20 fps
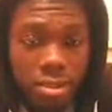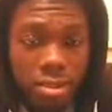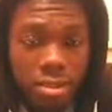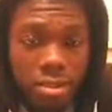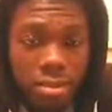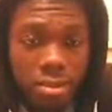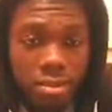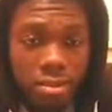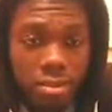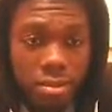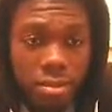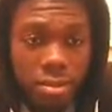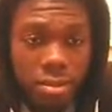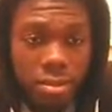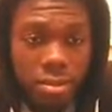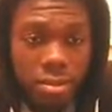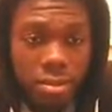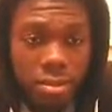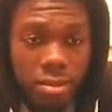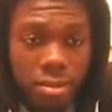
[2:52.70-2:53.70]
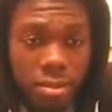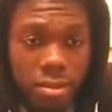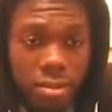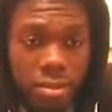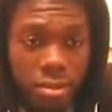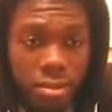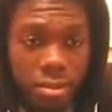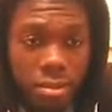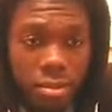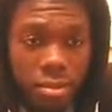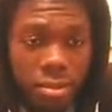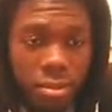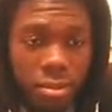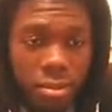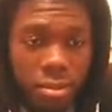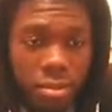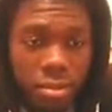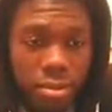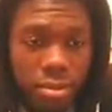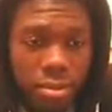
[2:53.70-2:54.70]

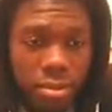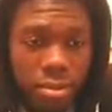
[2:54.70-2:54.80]
This person isn't speaking.